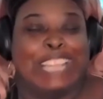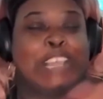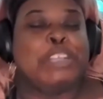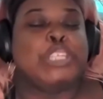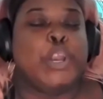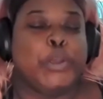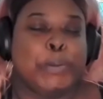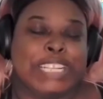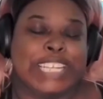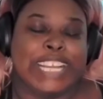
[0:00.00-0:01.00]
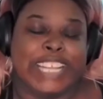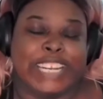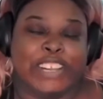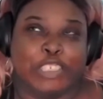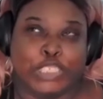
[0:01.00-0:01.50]
the term design
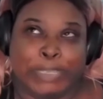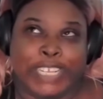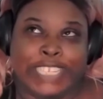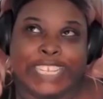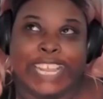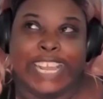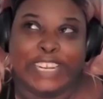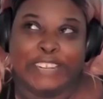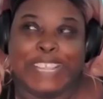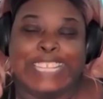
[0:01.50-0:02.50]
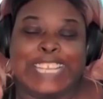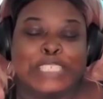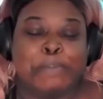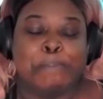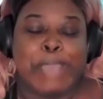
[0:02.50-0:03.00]
technologist because it does
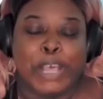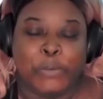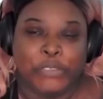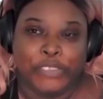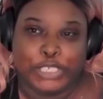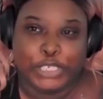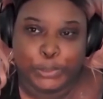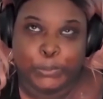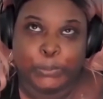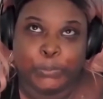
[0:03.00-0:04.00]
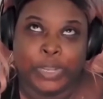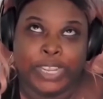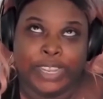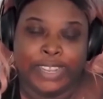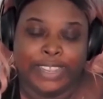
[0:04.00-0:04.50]
meld the two
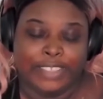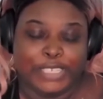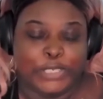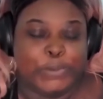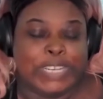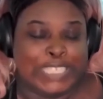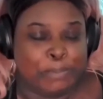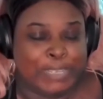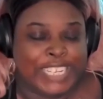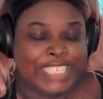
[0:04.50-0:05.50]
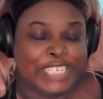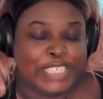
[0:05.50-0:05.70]
disciplines and the